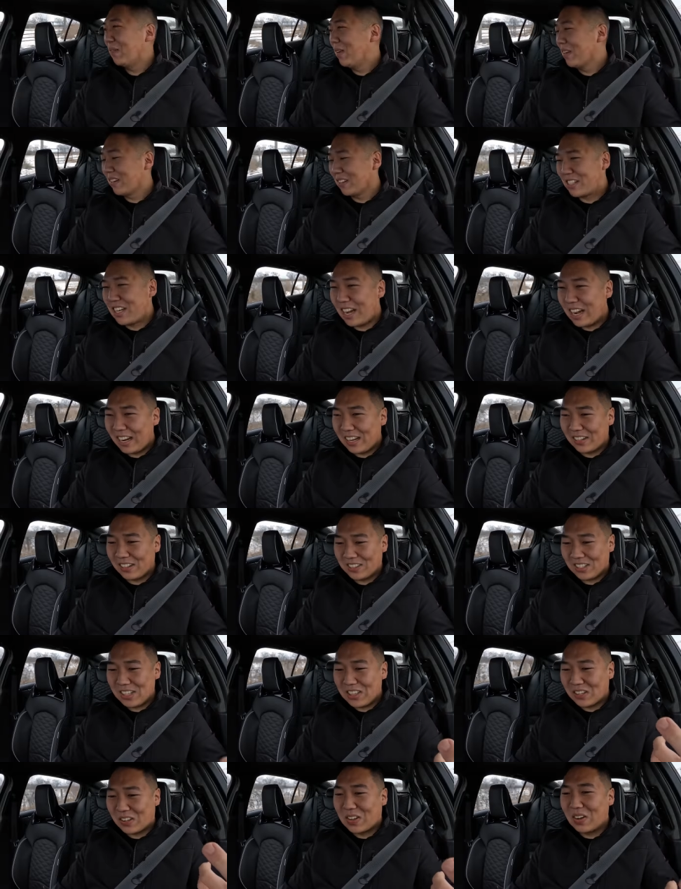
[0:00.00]
winter
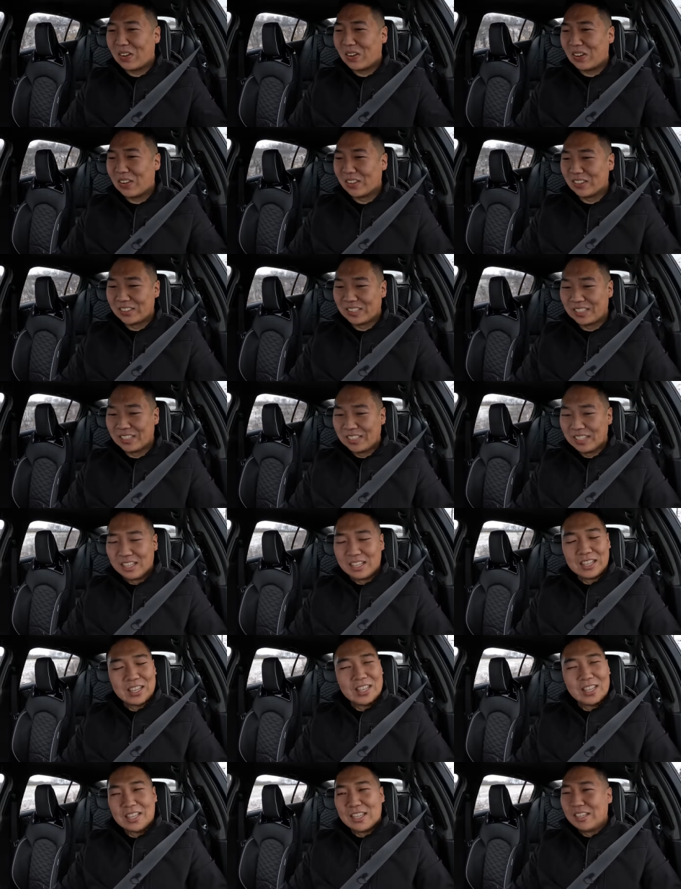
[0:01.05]
tires and the cold.
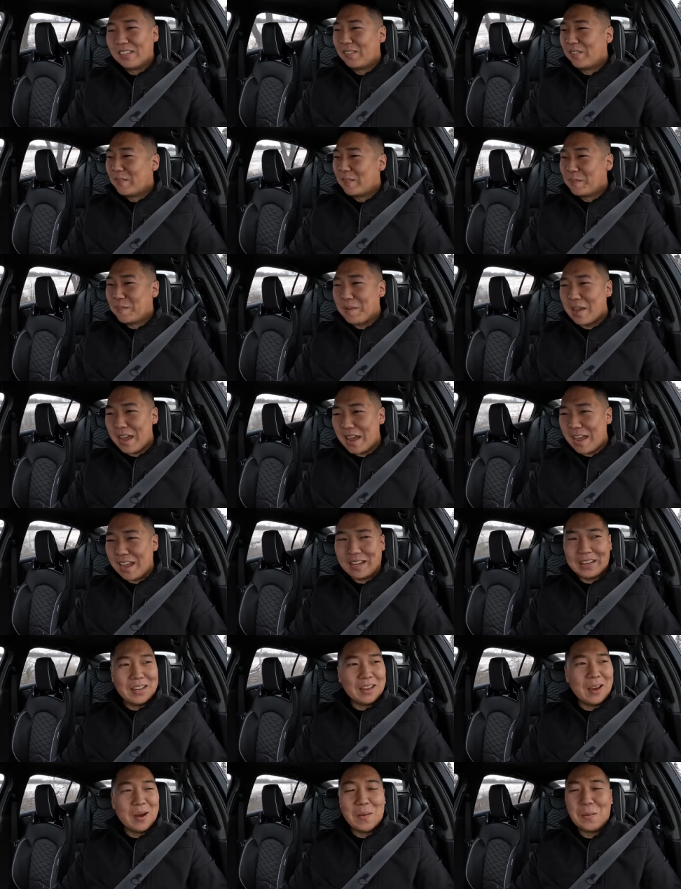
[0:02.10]

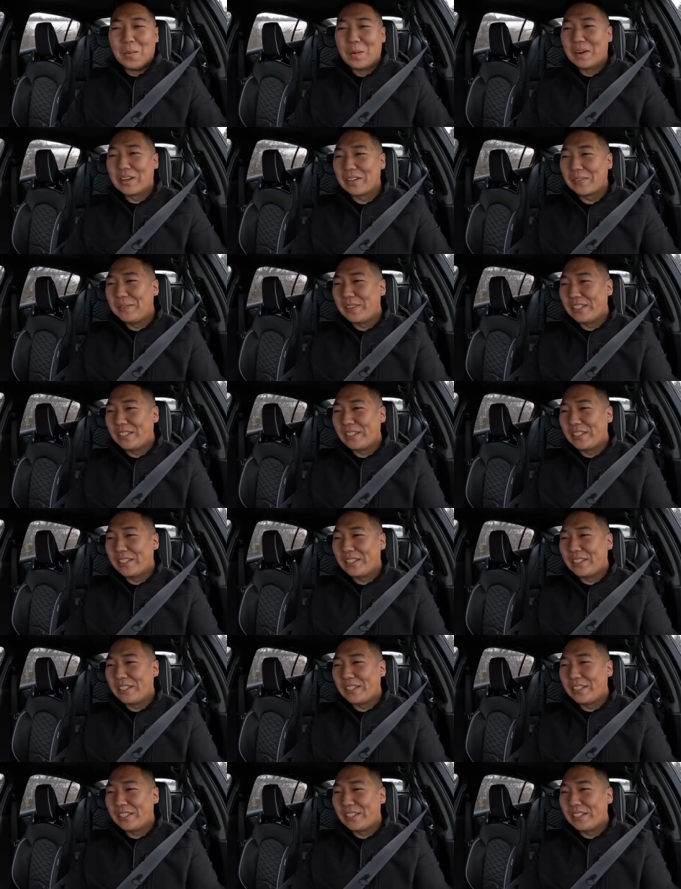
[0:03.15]
Man, what a